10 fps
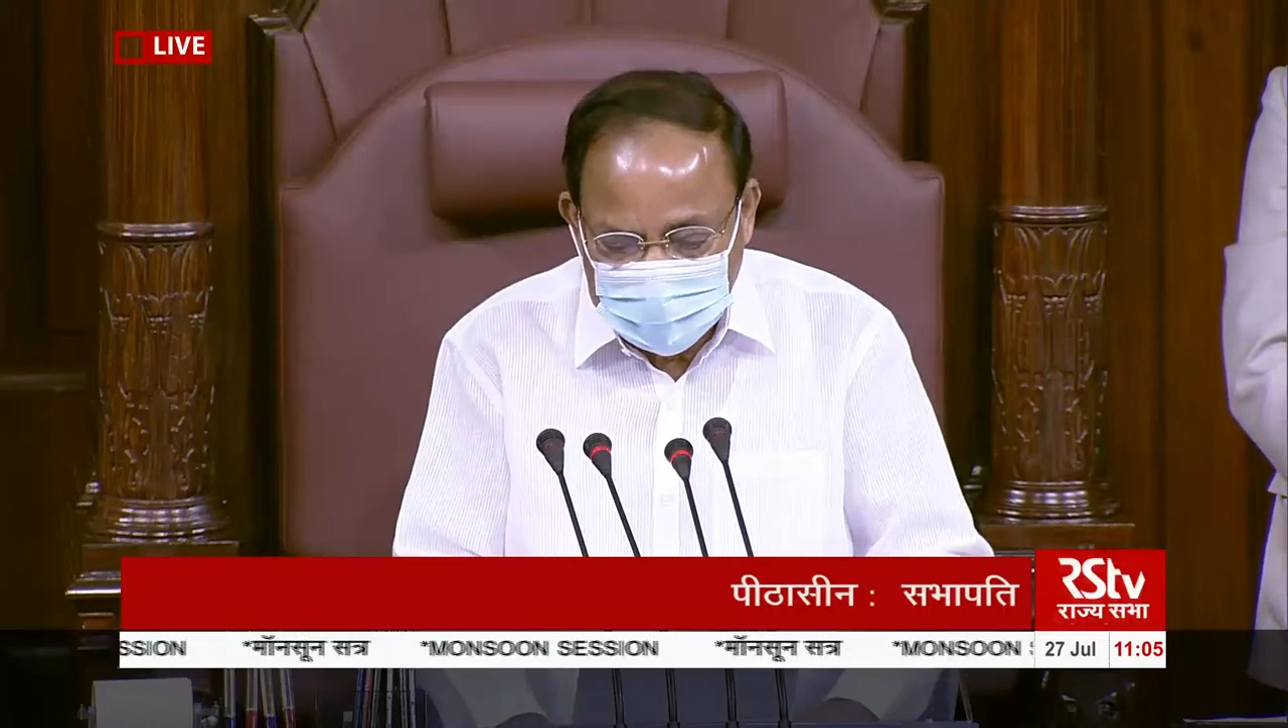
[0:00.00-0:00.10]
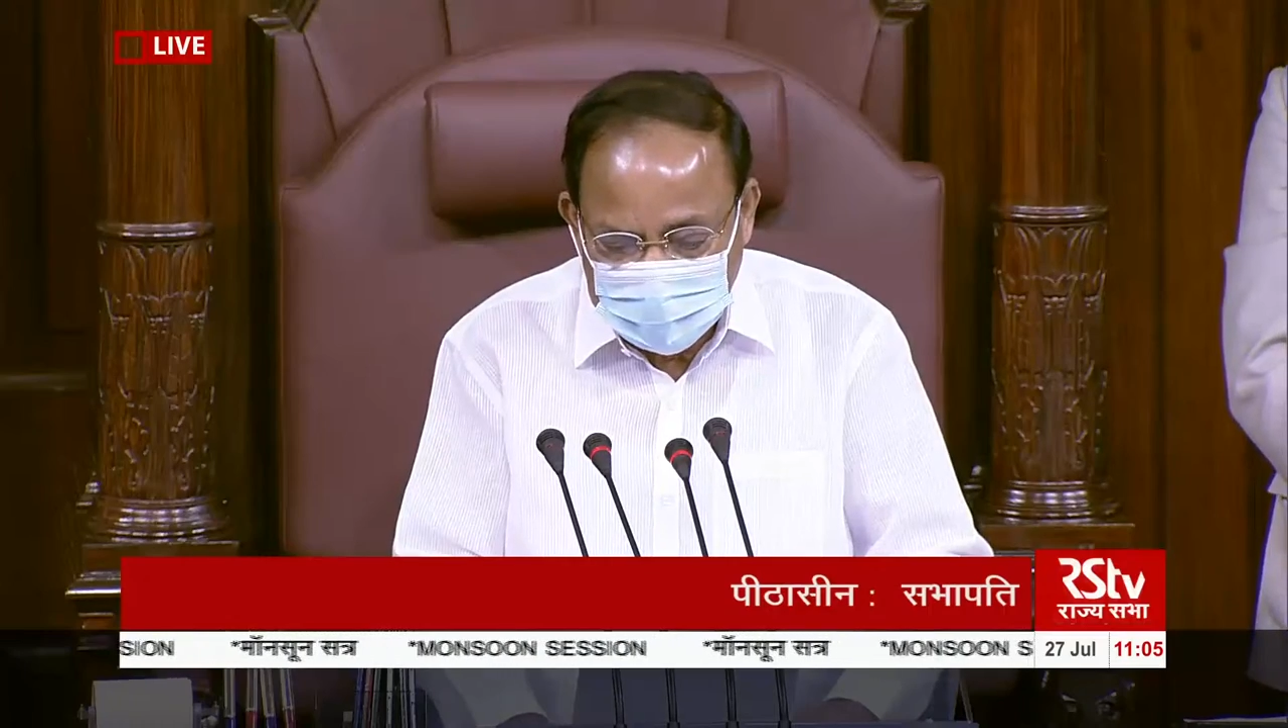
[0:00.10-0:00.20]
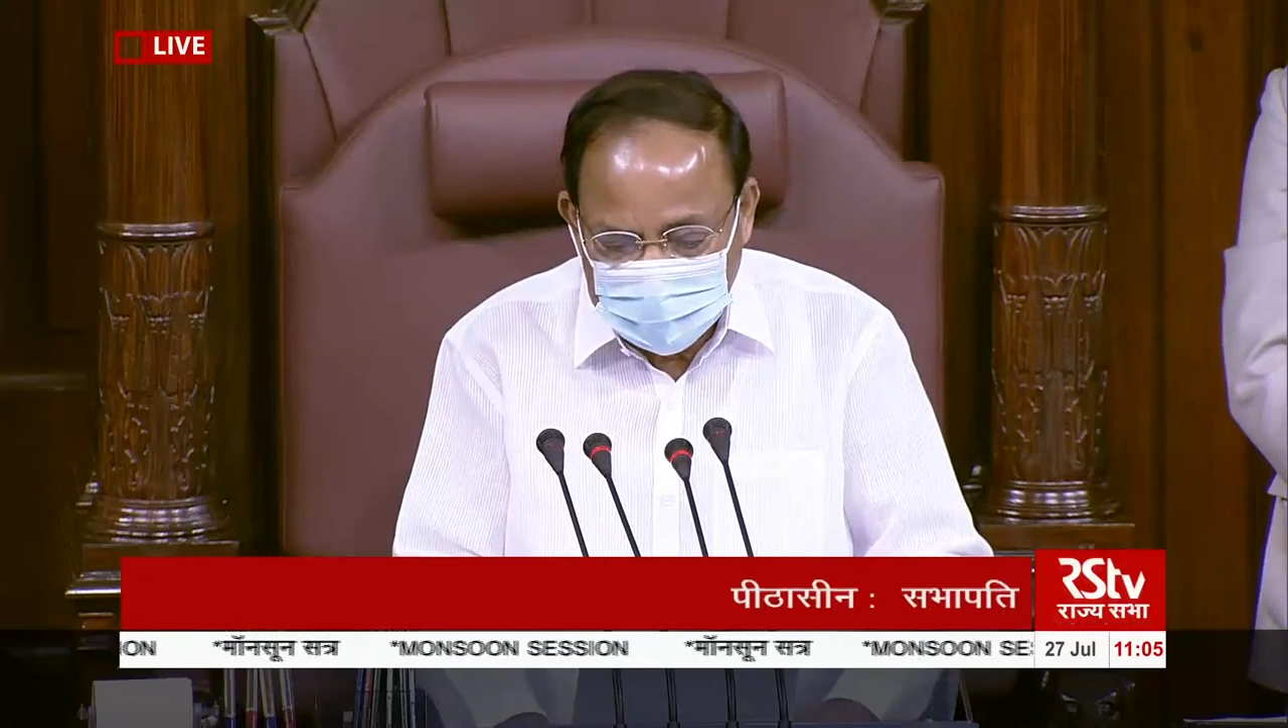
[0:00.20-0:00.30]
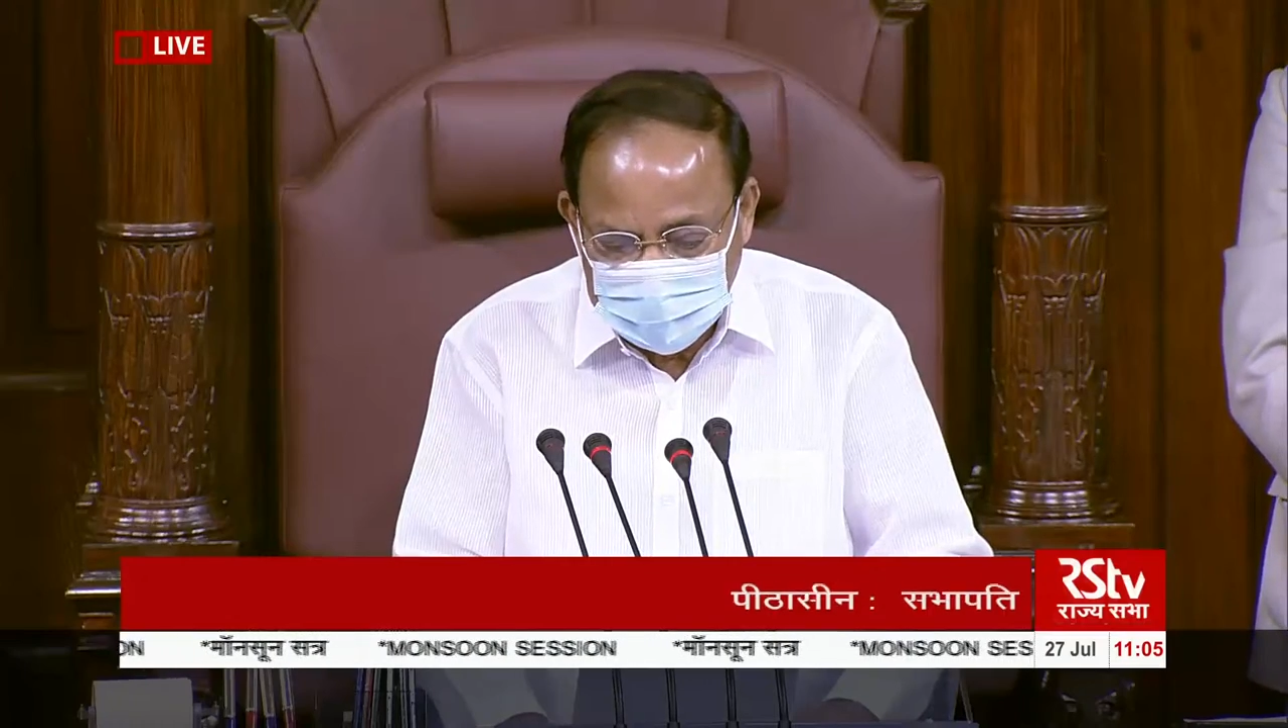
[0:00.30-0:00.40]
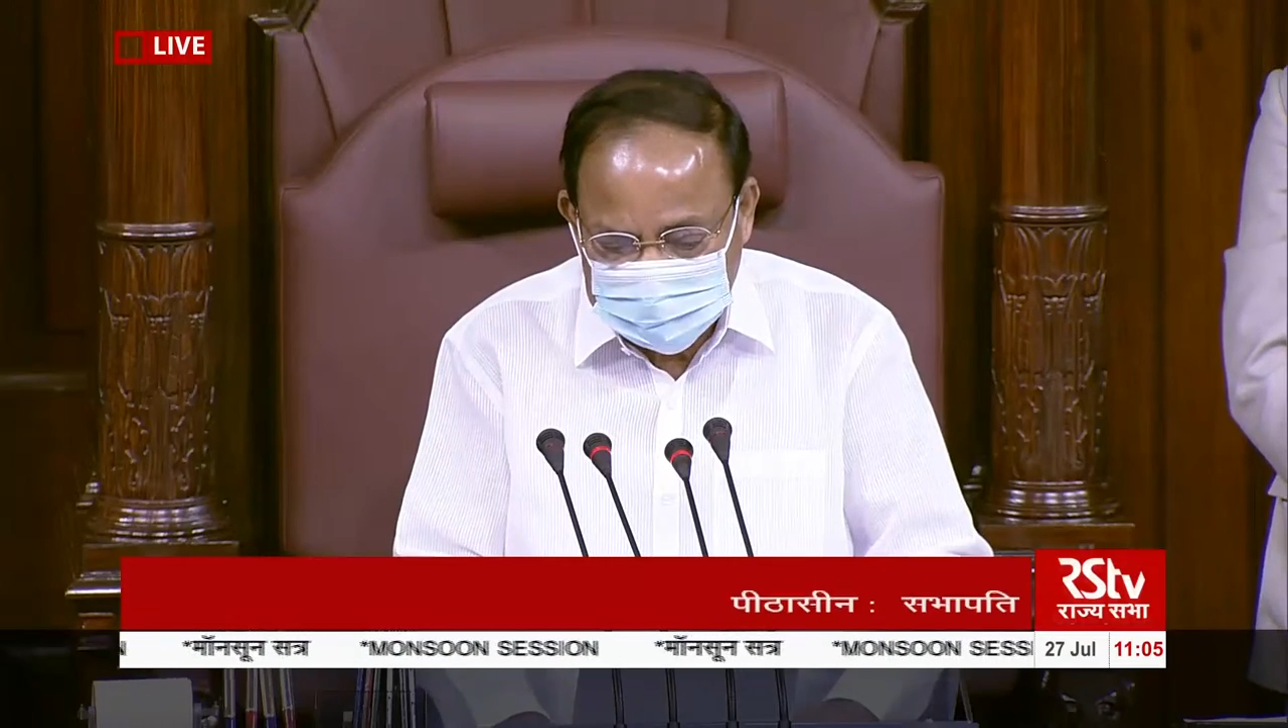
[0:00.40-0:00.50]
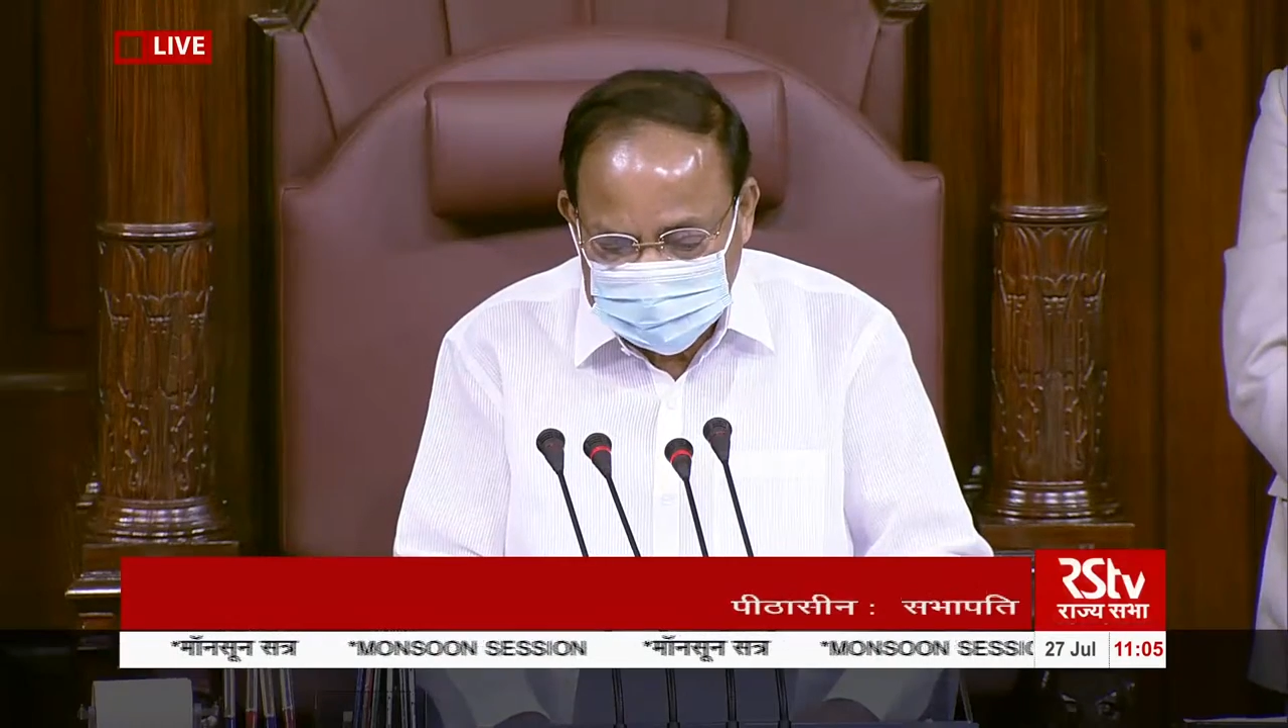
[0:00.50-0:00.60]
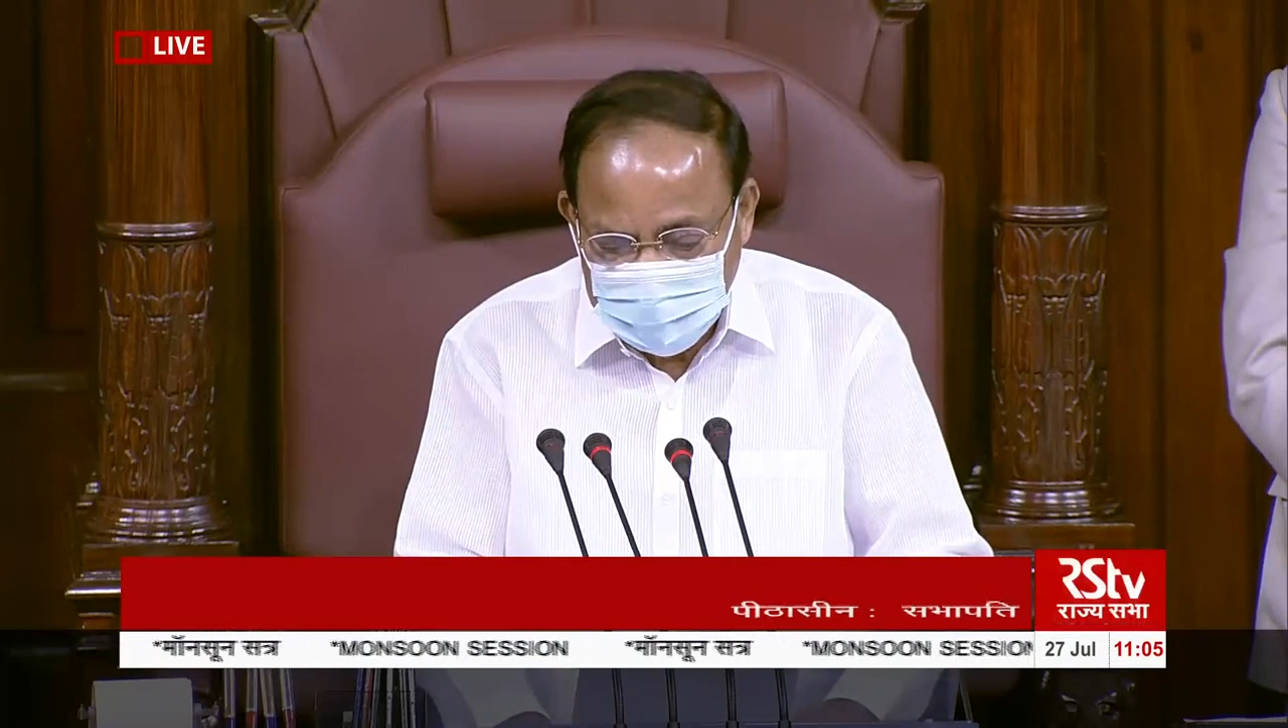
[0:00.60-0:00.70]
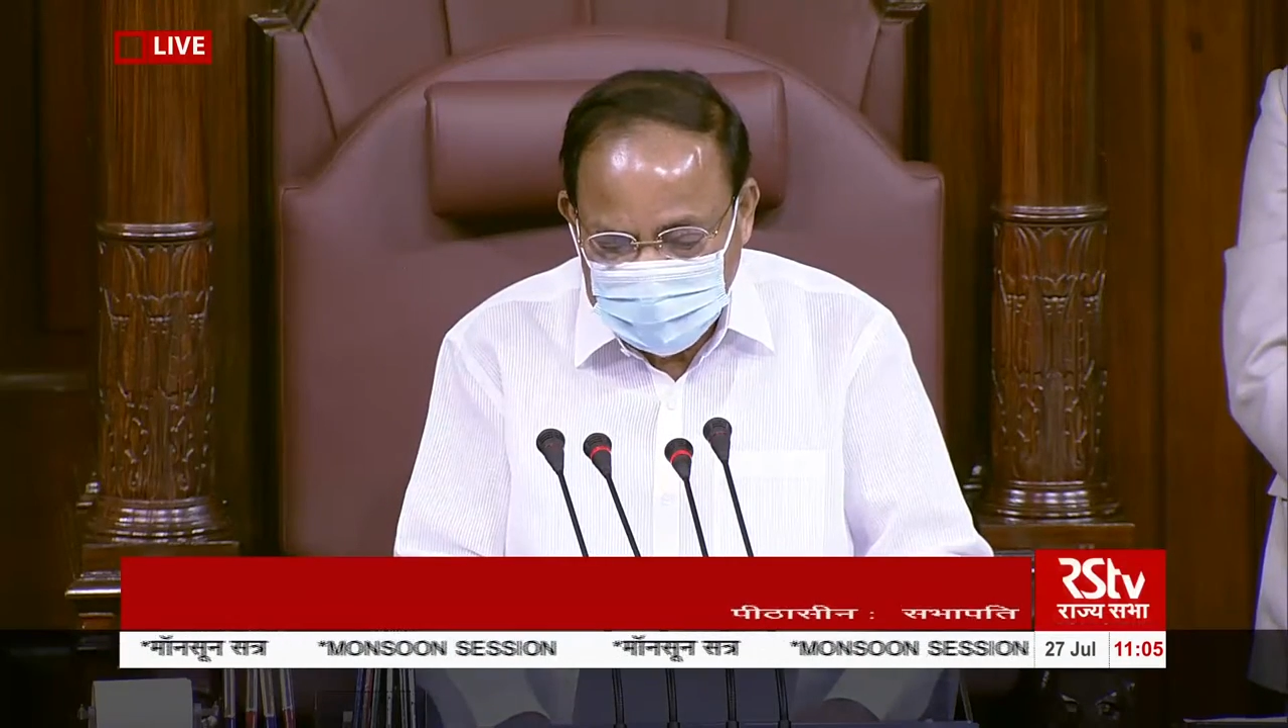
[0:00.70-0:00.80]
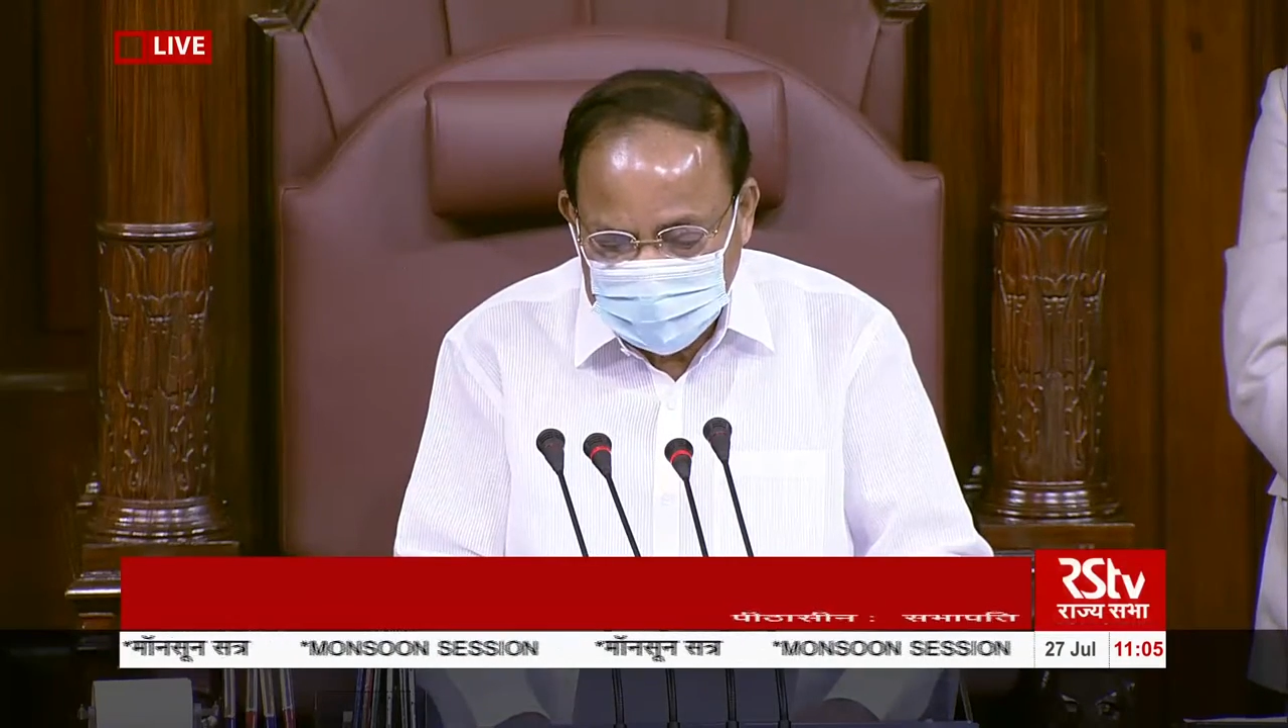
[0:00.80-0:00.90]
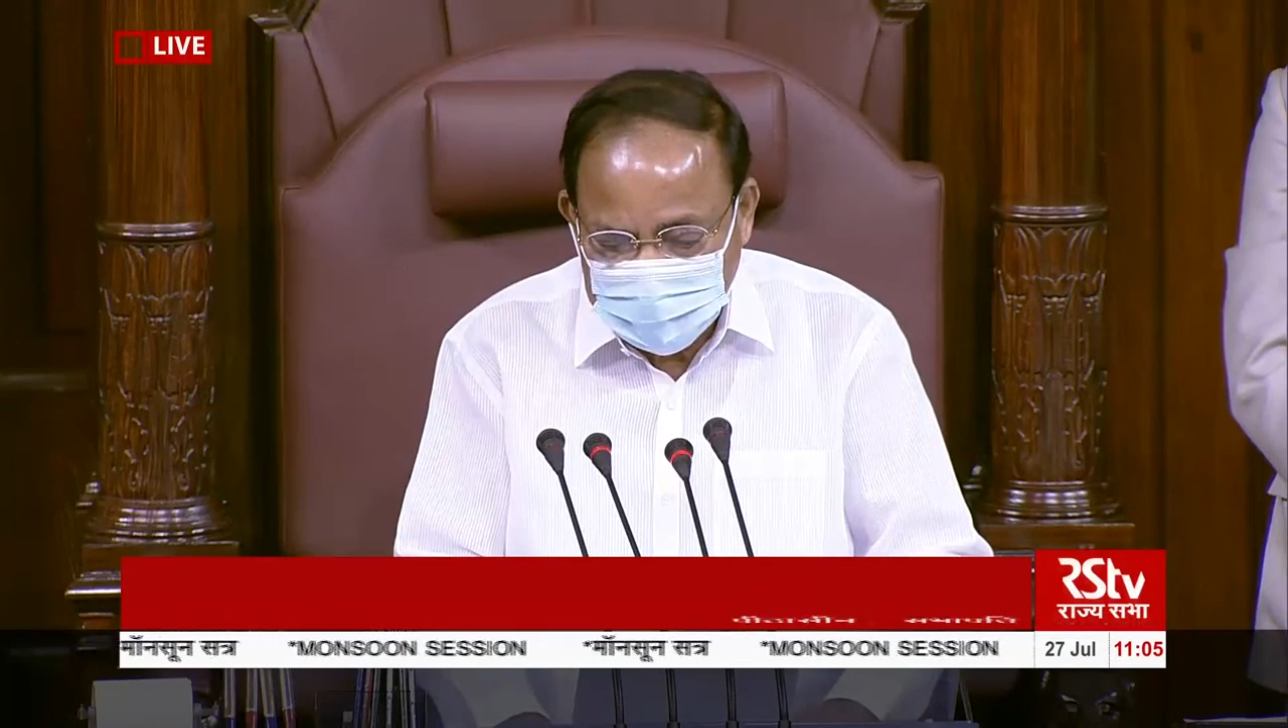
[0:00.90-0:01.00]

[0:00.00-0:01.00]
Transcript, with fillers: in Telangana